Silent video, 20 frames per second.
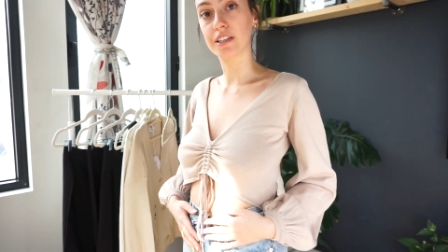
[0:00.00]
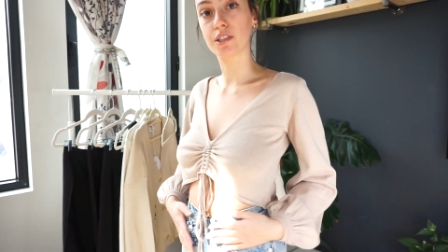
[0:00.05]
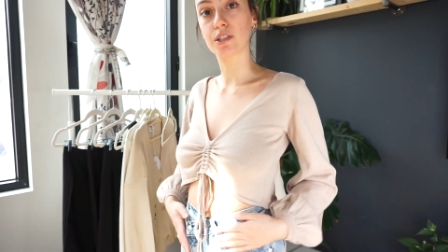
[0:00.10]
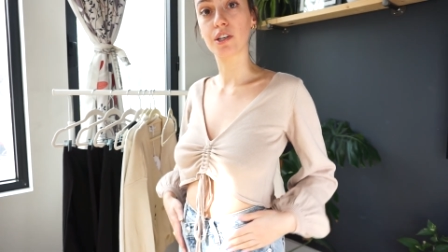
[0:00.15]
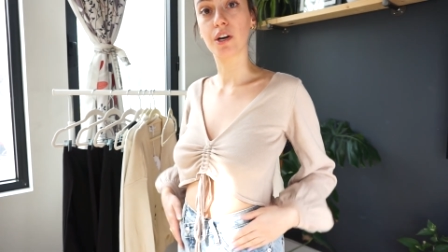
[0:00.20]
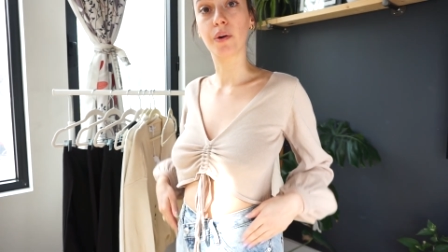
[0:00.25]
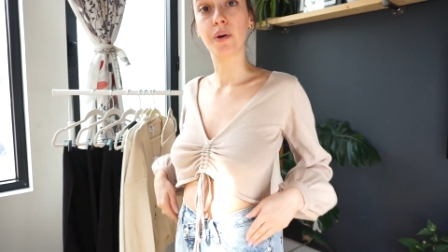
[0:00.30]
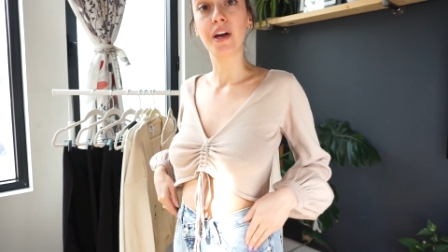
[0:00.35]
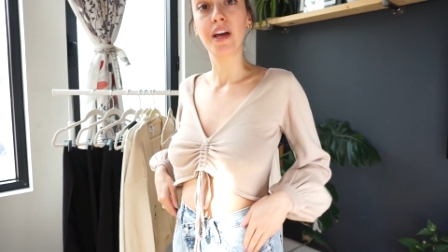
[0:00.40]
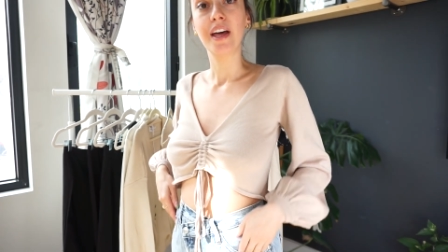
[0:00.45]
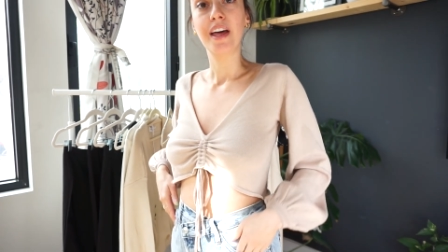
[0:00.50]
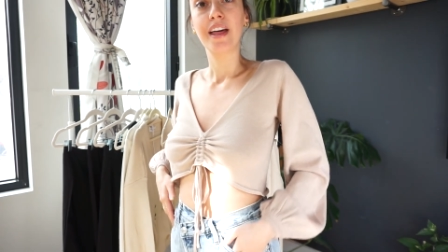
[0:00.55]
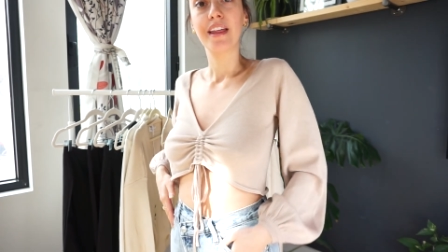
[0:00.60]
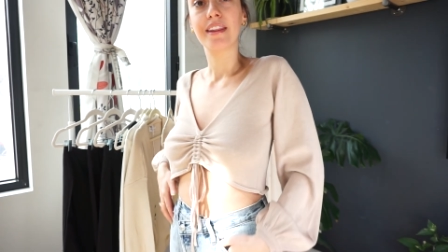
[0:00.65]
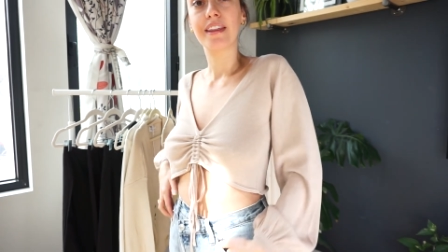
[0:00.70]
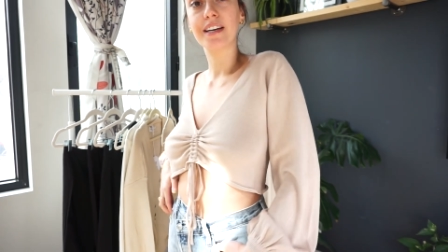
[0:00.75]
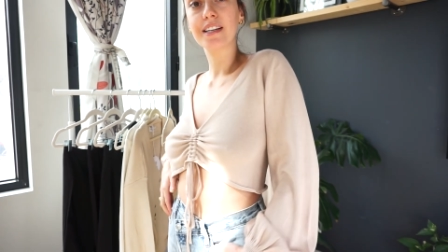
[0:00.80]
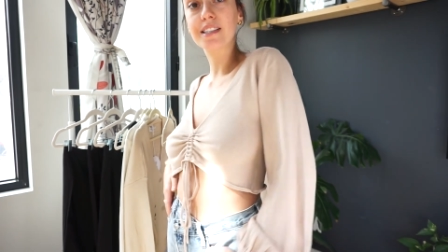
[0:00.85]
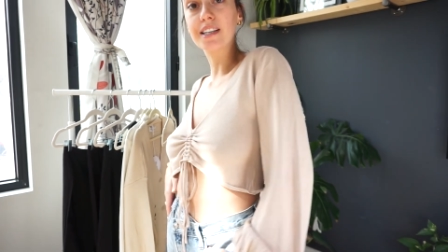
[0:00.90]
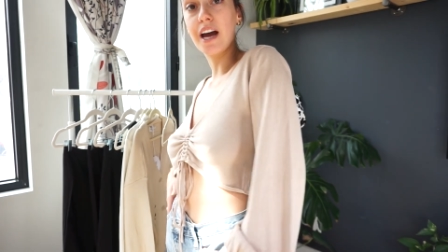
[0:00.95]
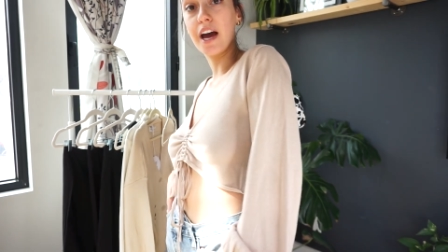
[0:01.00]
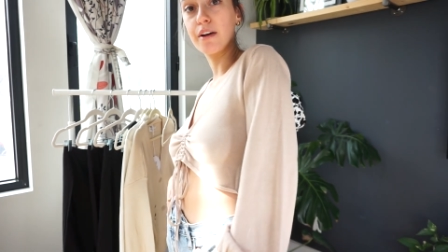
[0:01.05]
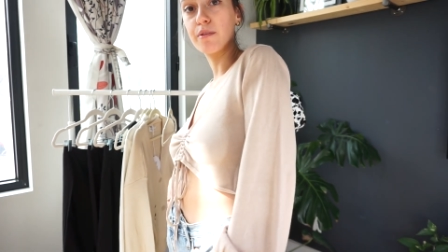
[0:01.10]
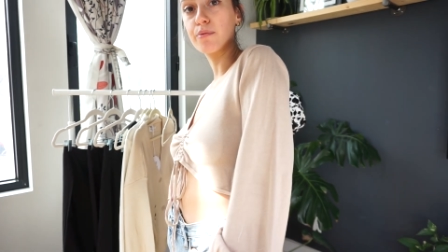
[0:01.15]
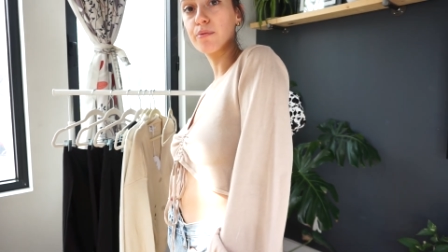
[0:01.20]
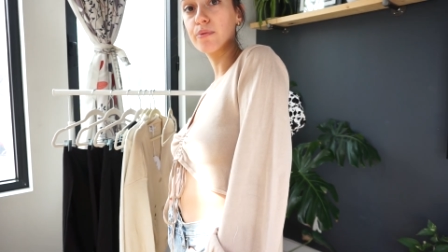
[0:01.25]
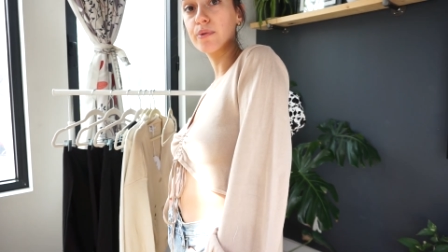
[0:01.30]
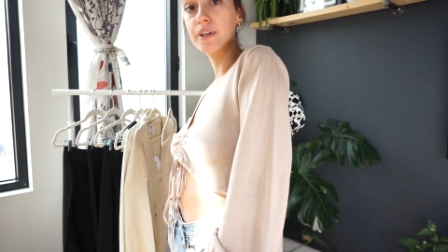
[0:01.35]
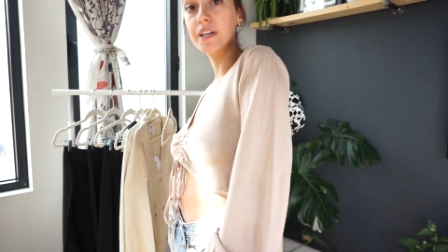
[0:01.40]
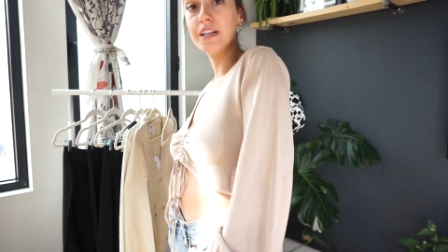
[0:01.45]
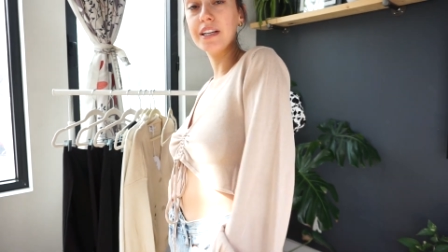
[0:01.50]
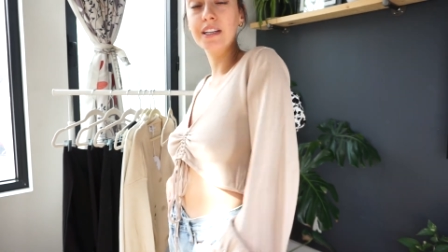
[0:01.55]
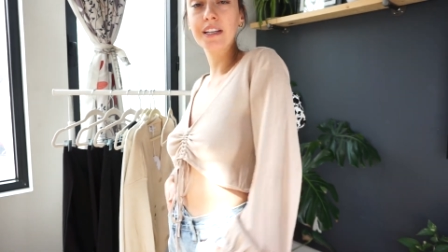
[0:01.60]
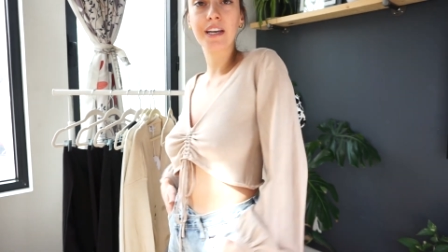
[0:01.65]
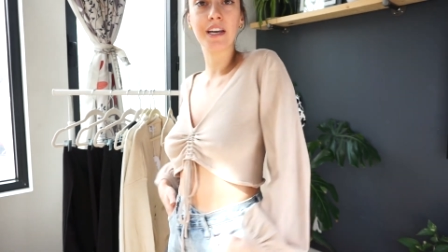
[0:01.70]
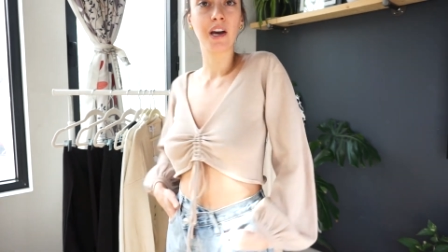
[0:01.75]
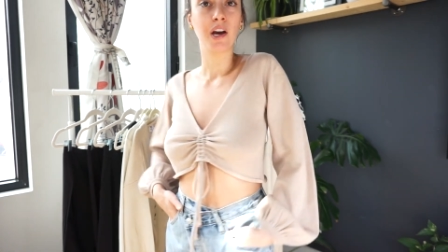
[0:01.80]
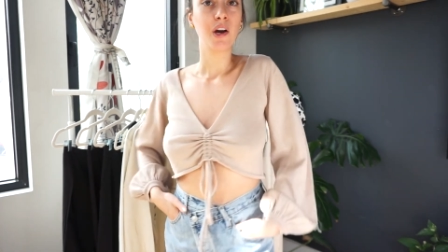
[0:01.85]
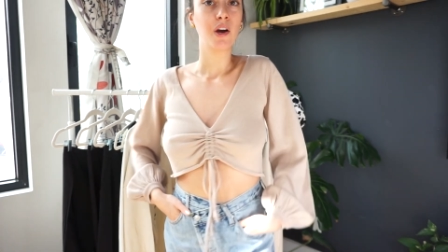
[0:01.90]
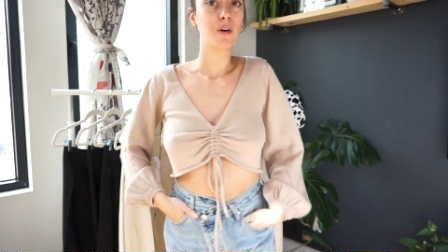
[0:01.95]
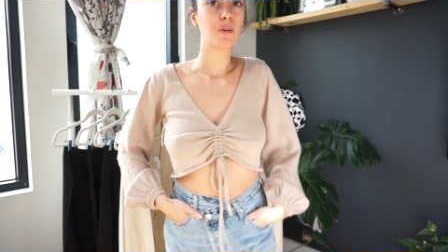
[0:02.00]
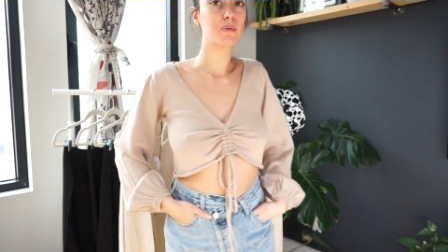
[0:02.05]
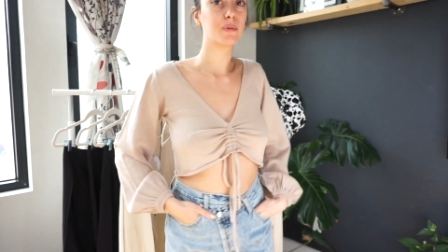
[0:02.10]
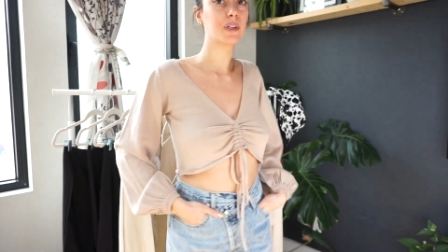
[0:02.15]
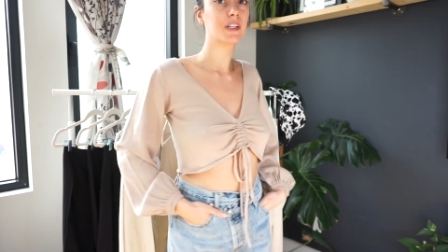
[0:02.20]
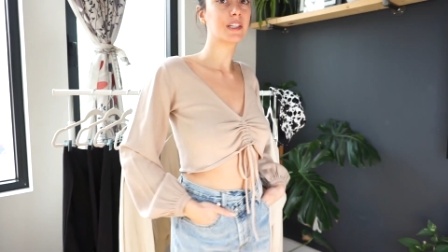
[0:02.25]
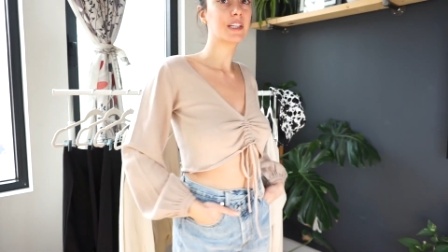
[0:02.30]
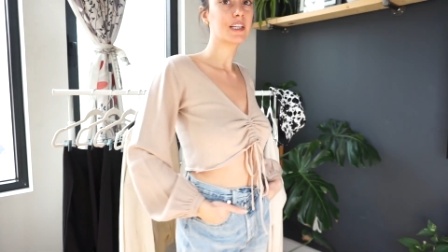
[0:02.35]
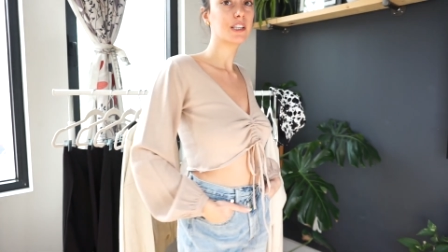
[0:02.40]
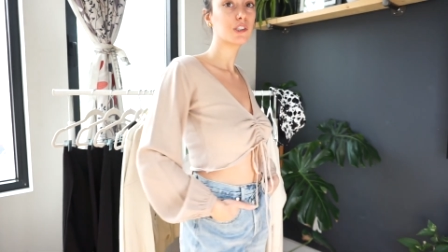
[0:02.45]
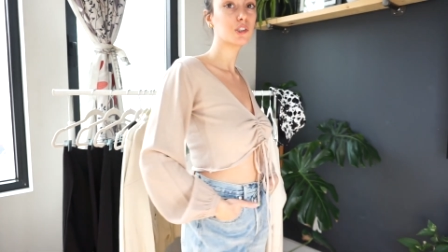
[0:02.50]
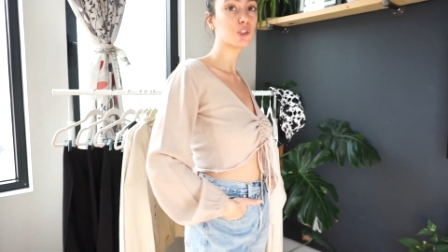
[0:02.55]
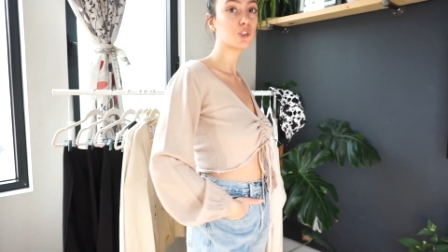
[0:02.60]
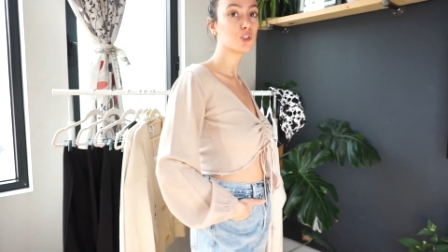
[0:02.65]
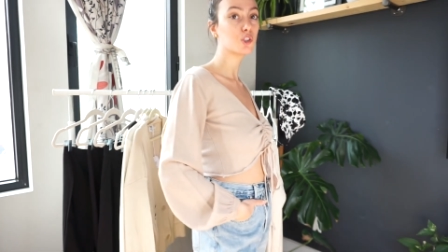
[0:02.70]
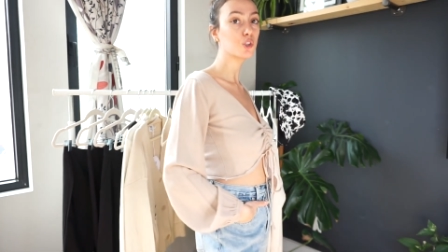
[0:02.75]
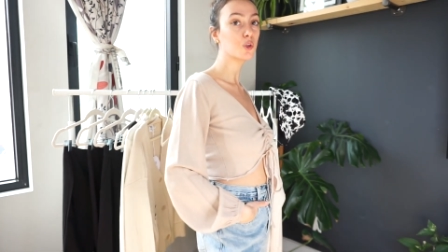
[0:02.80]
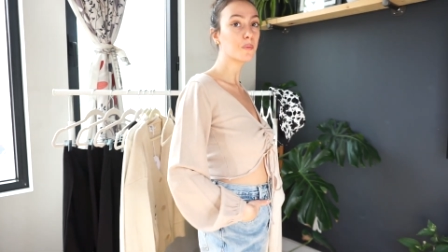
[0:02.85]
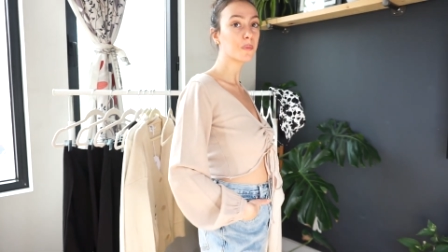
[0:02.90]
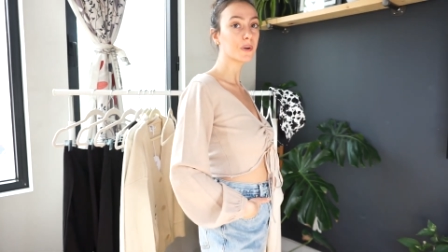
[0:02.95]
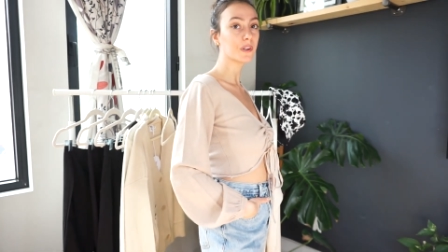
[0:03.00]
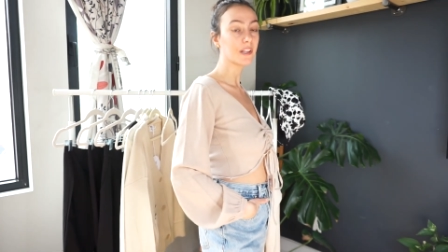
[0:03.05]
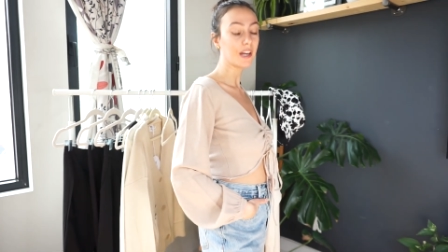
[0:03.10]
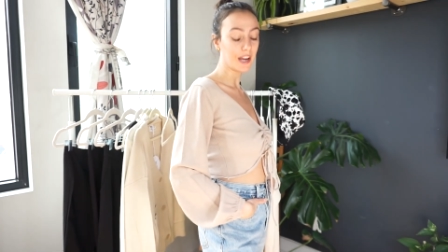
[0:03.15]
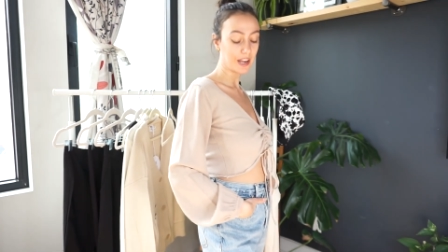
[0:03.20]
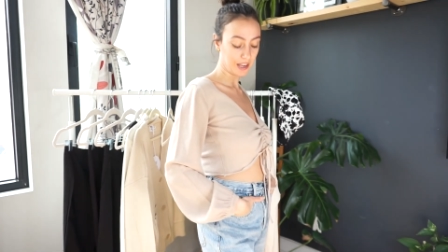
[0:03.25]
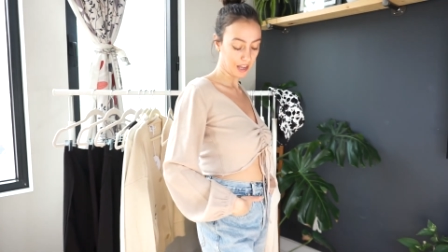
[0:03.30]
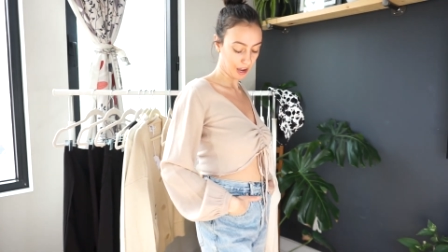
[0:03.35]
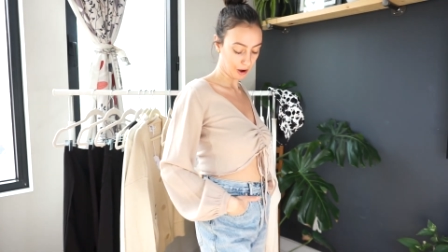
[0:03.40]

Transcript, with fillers: So this I really, really super like.